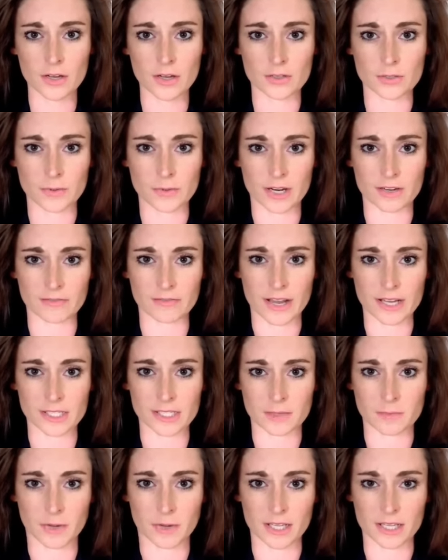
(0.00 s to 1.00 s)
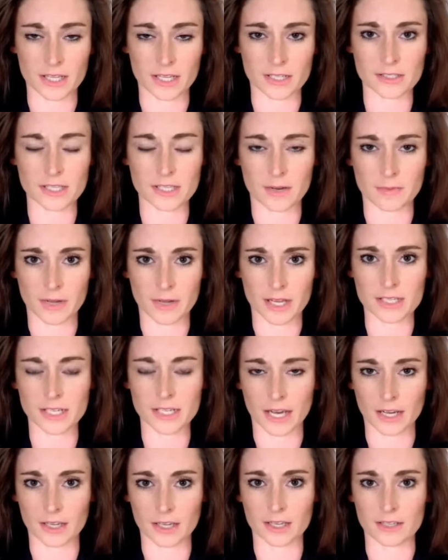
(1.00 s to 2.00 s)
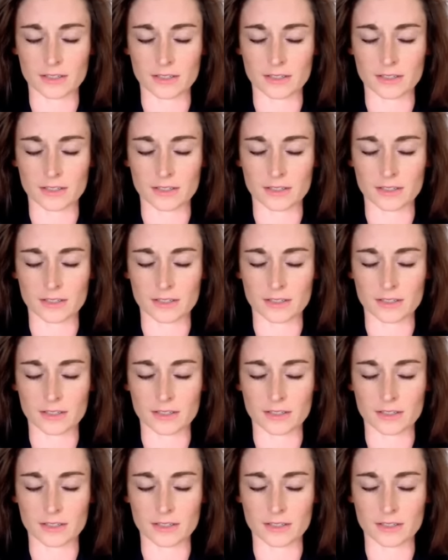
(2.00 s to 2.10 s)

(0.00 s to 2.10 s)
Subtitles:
who's been affected by the stabbing attack